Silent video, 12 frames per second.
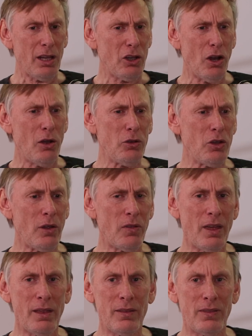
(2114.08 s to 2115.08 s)

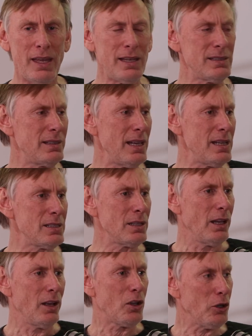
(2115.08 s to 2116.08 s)
there's
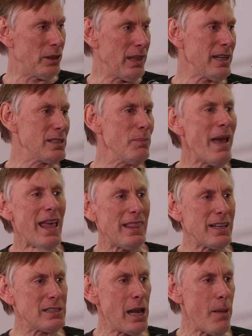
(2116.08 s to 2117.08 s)
good things and bad
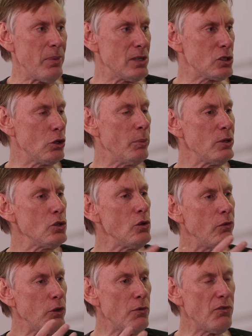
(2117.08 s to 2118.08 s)
things that happen in school, but
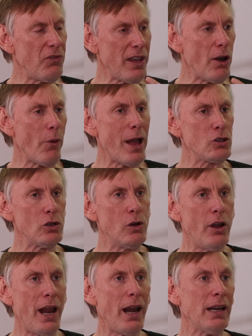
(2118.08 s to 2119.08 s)
you figure out, you
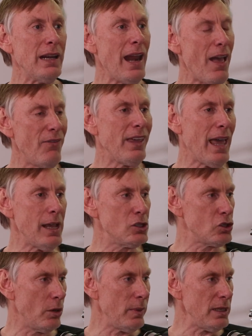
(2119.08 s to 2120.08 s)
learn how to navigate
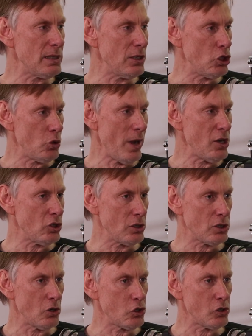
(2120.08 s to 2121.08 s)
so many situations,
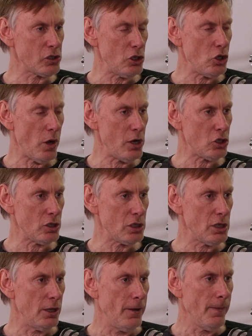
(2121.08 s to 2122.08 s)
social
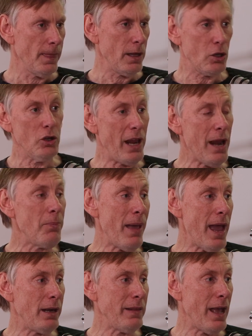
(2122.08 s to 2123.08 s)
situations, good and
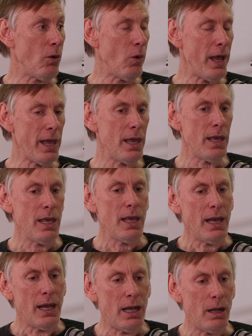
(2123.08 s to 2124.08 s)
bad in that way,
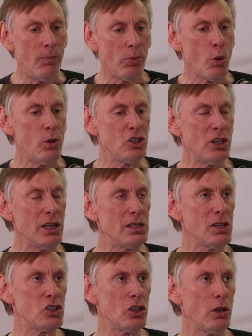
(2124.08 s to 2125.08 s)
which in a
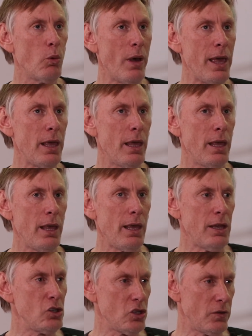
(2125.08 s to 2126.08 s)
digital way,
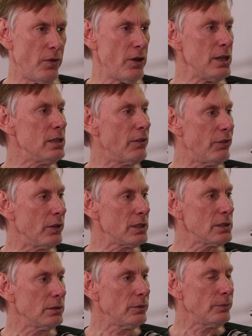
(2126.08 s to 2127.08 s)
it's just very
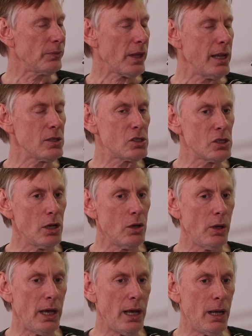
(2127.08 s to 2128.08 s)
different. And so